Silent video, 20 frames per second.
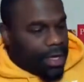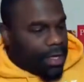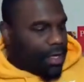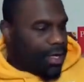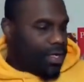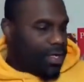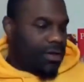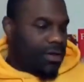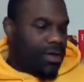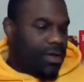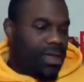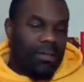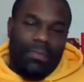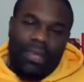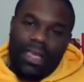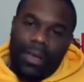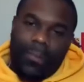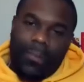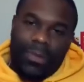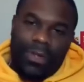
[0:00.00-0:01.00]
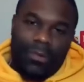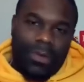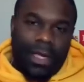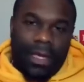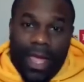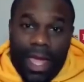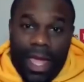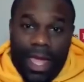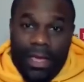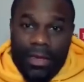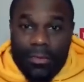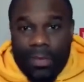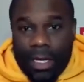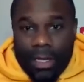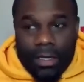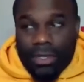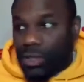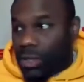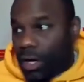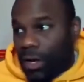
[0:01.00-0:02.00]
And you'll hit me up, and you'll be like, hey, you'll be at
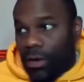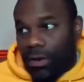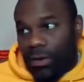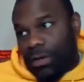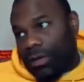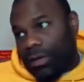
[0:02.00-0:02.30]
a show.